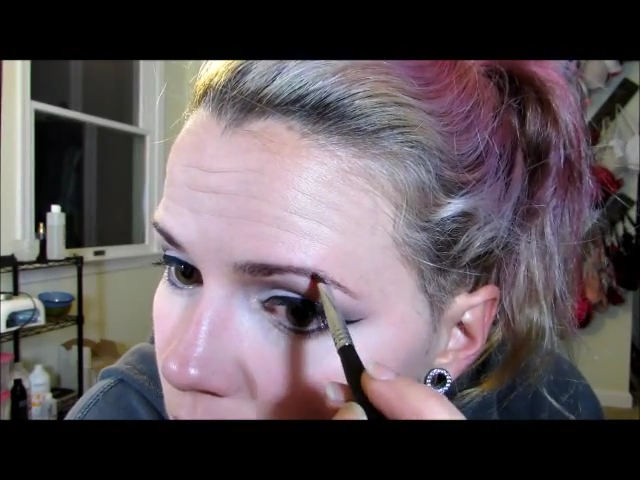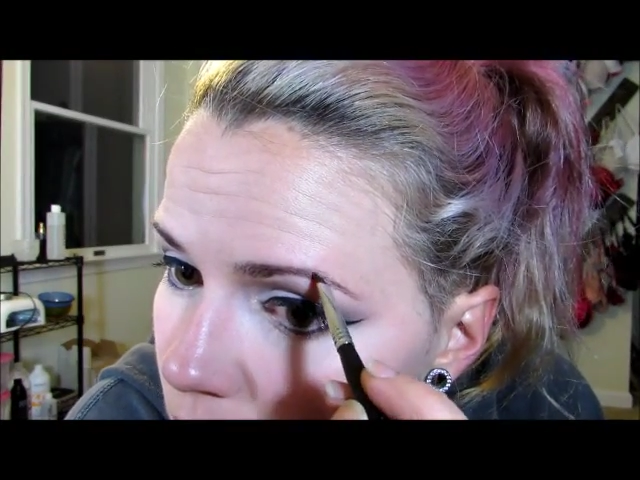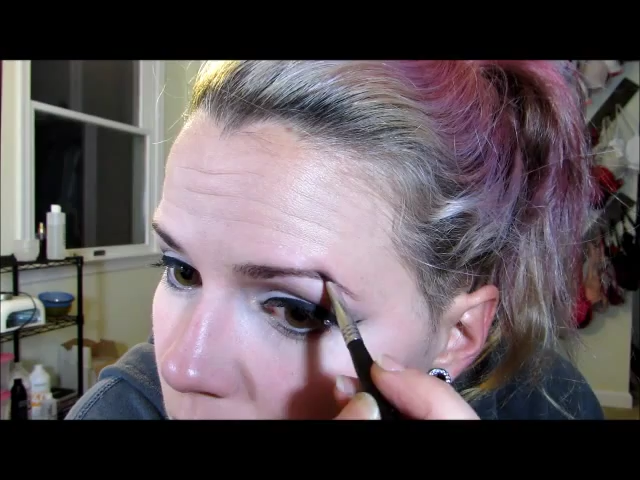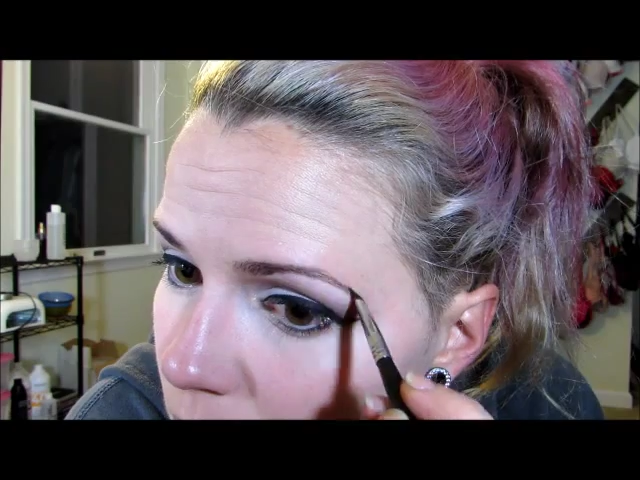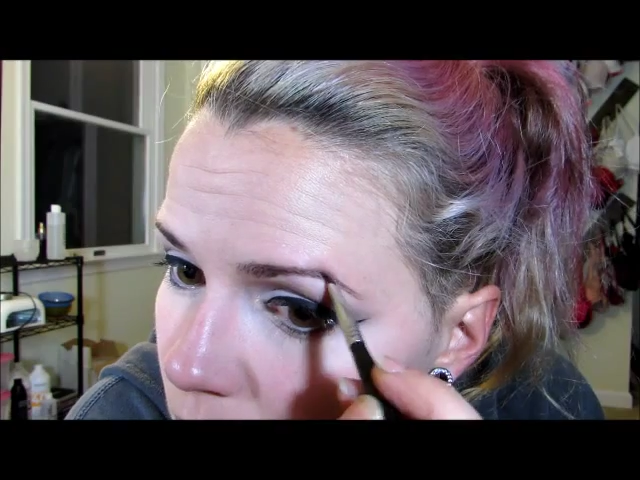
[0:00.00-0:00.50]
want
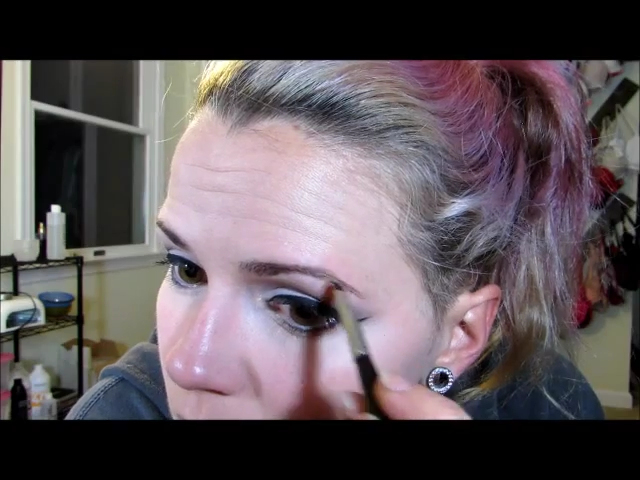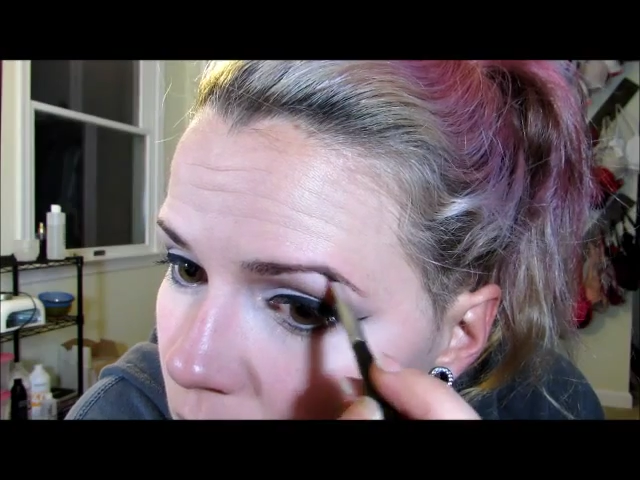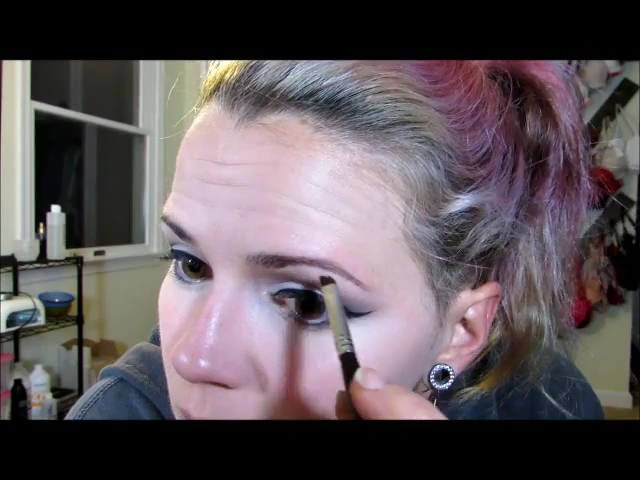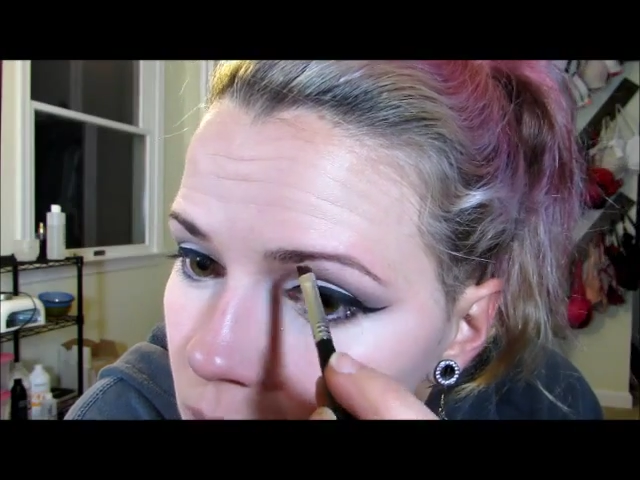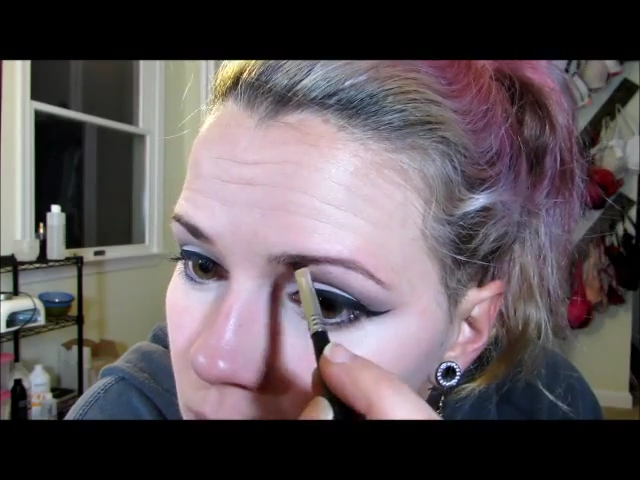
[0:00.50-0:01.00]
any
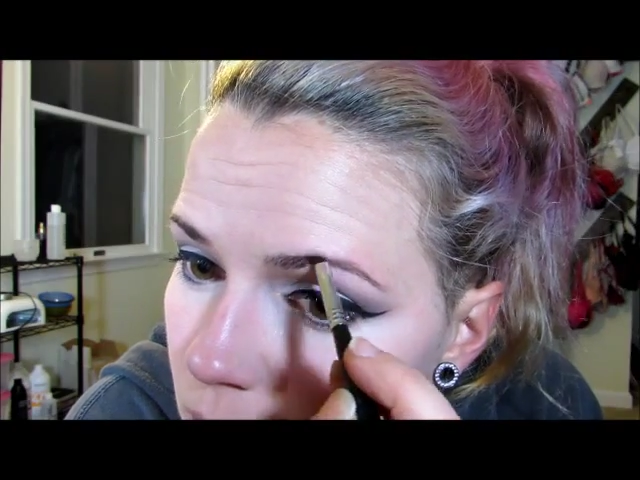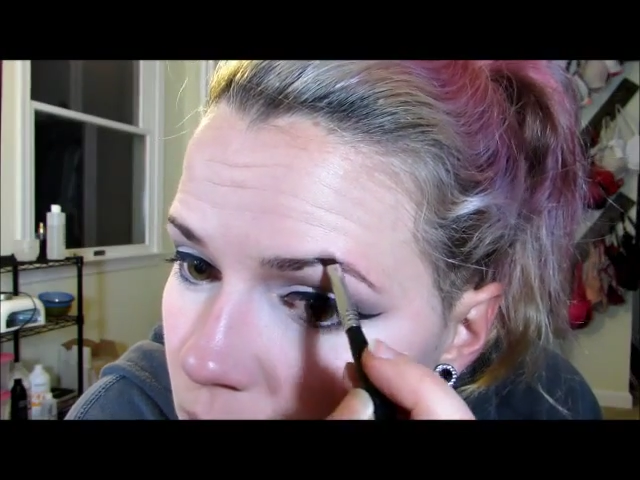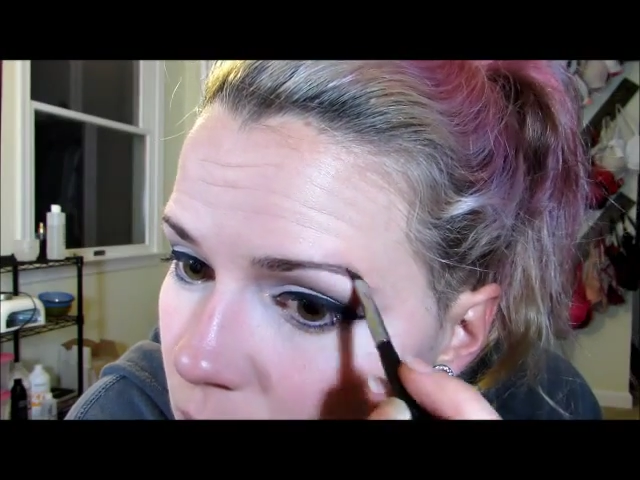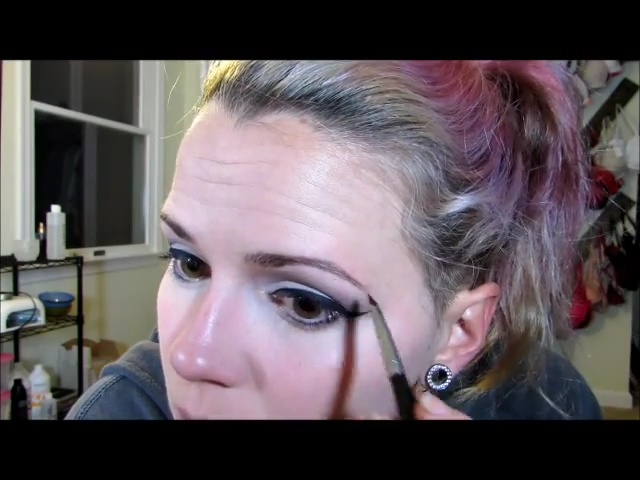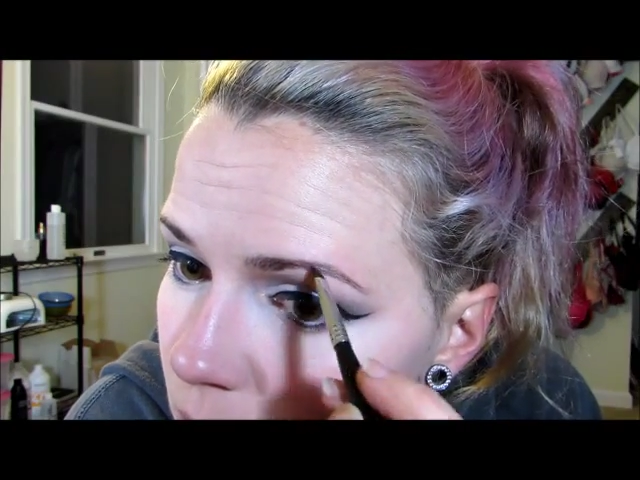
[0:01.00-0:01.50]

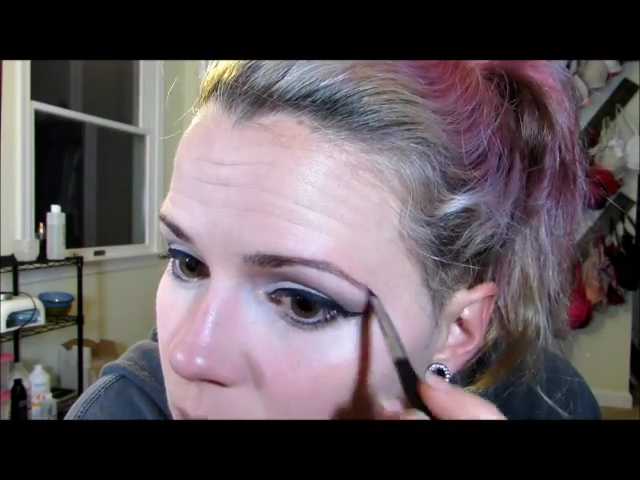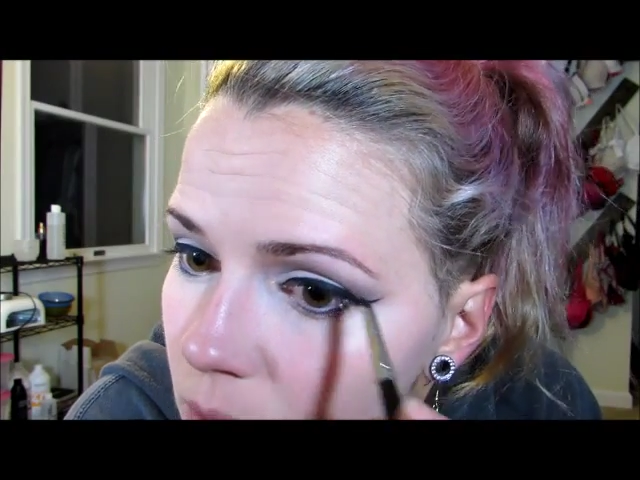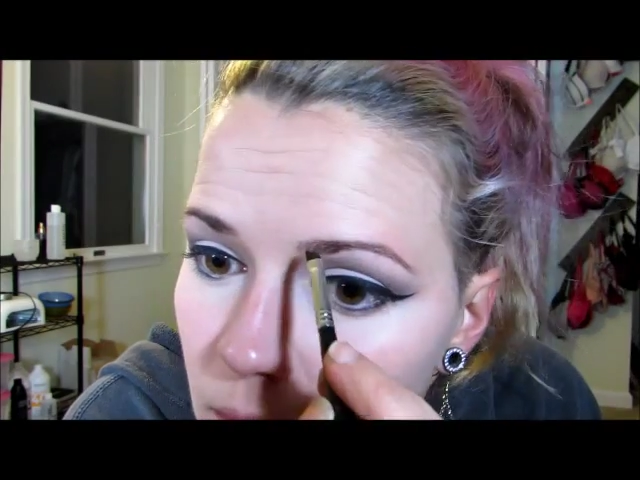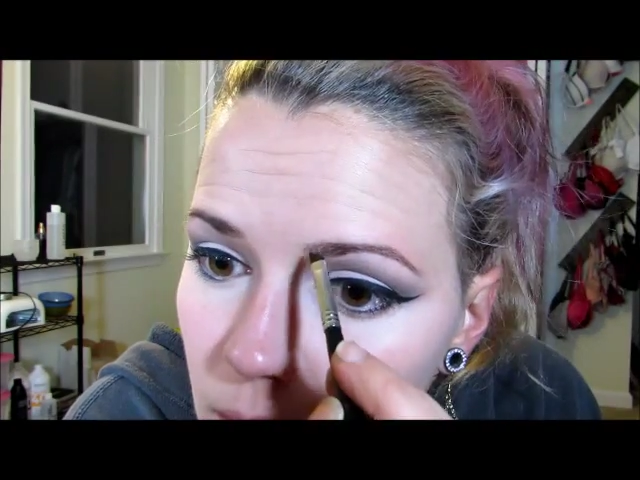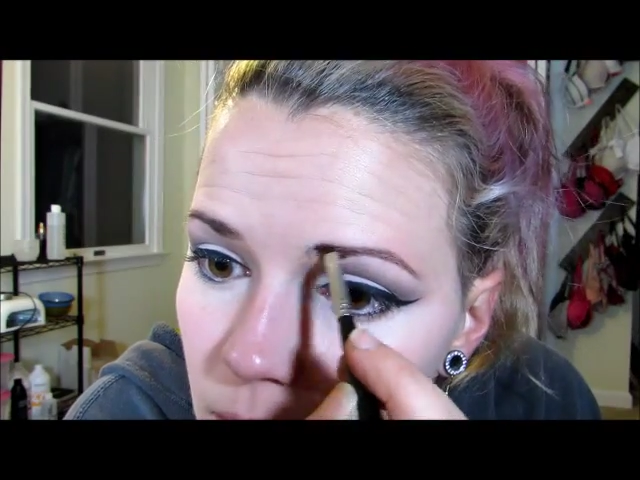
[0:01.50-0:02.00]
spaces,
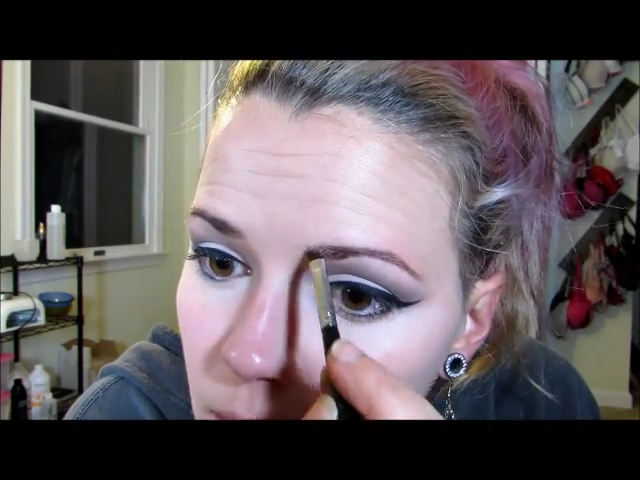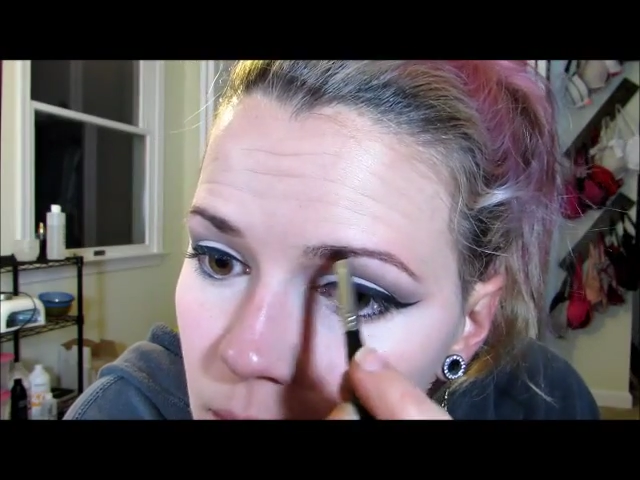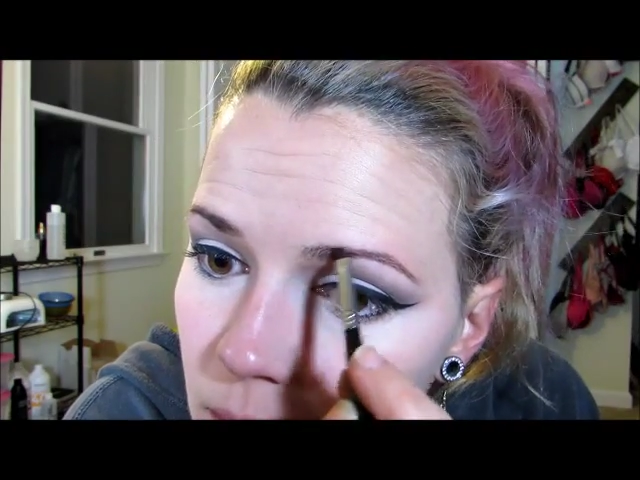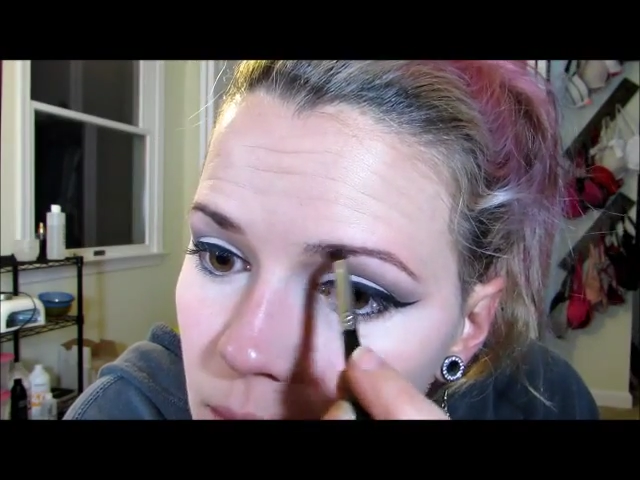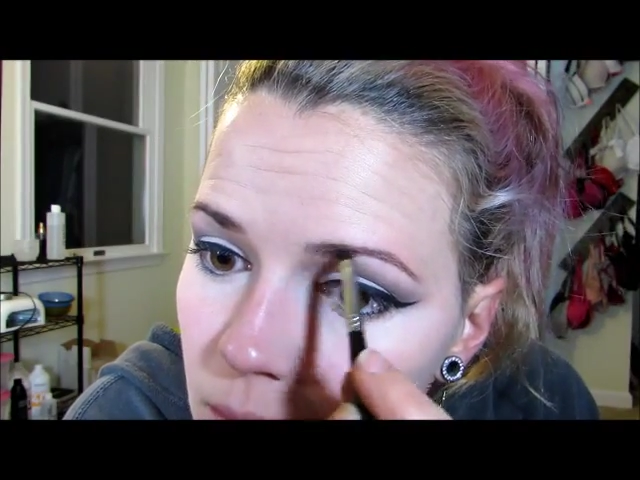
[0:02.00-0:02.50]
you don't want it to
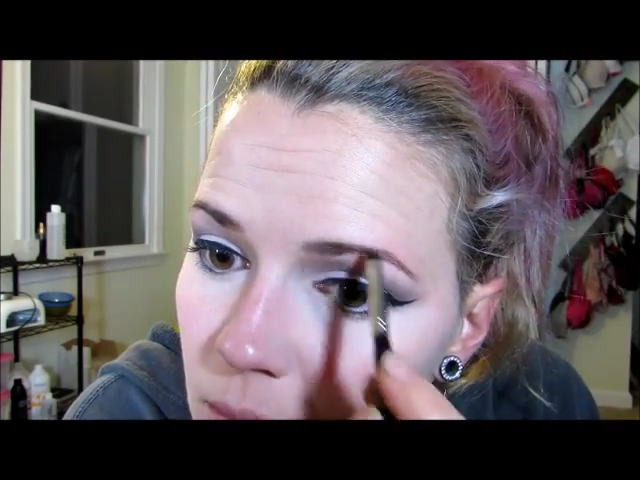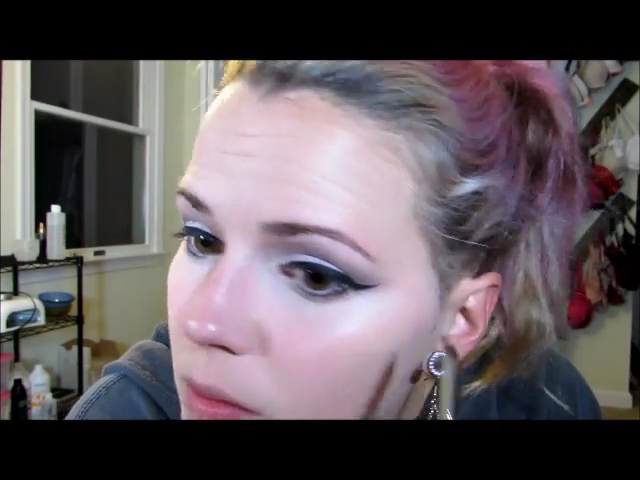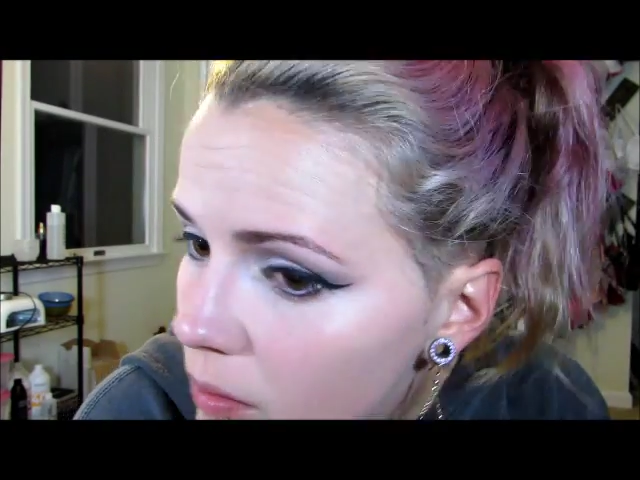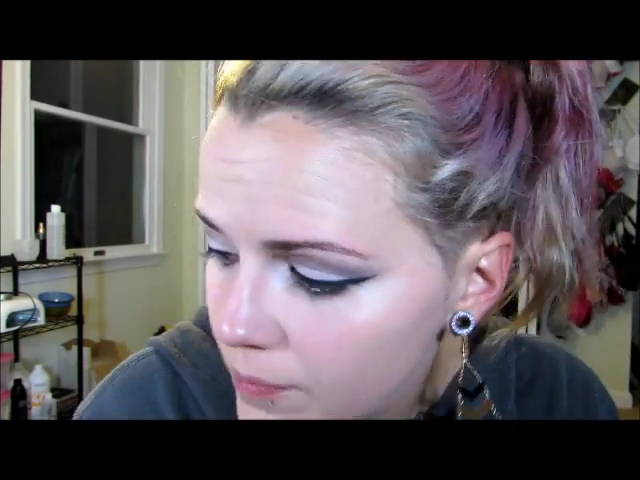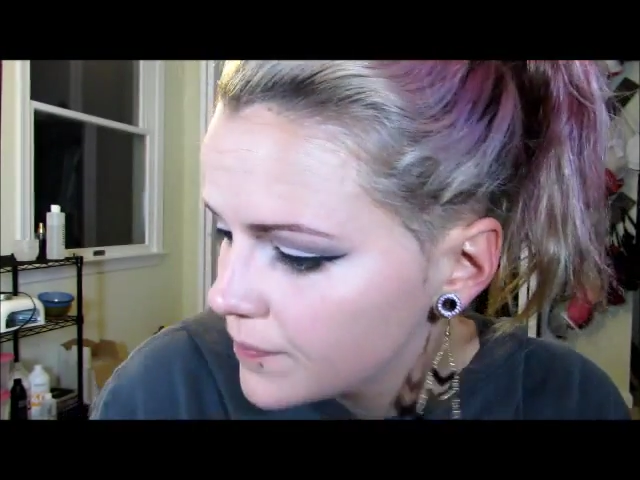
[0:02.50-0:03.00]
look
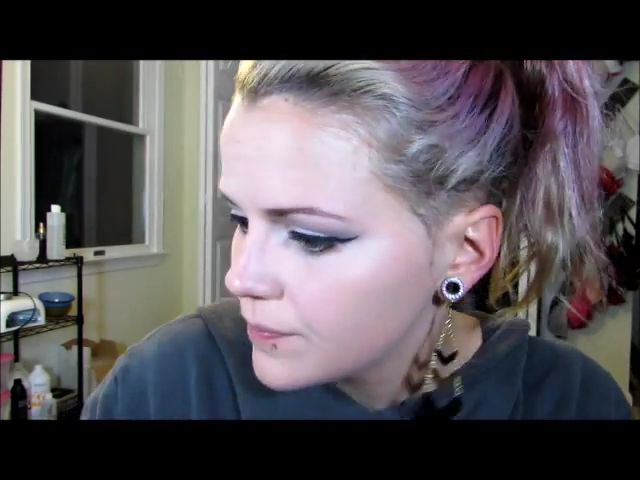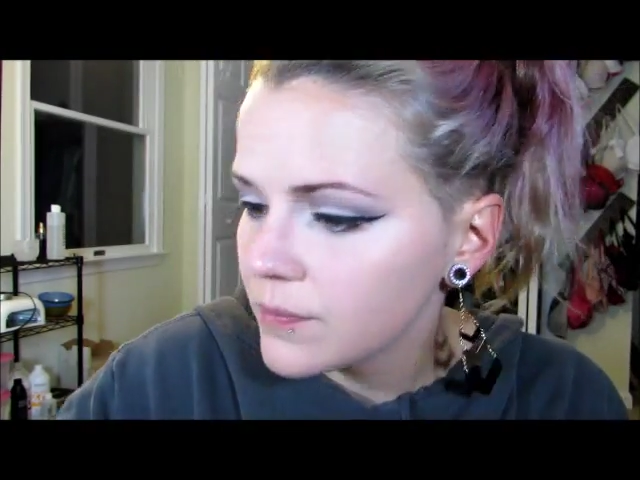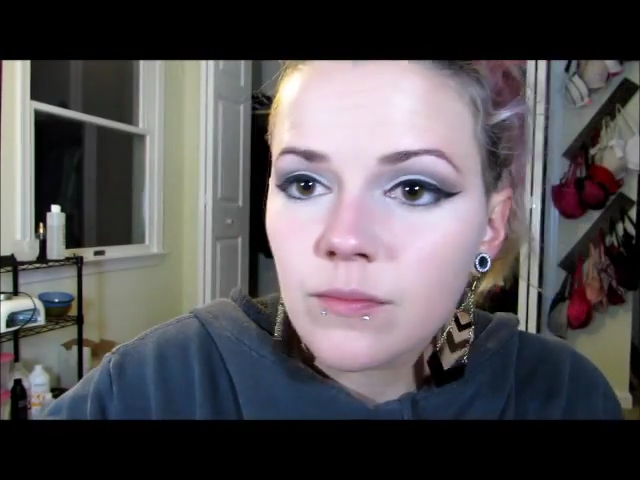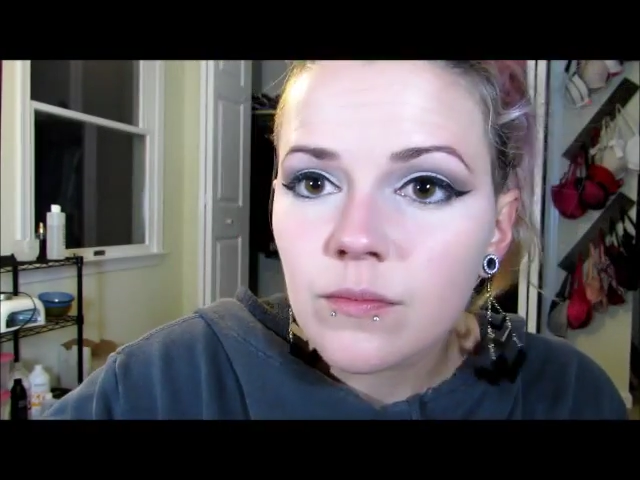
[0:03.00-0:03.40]
super fake.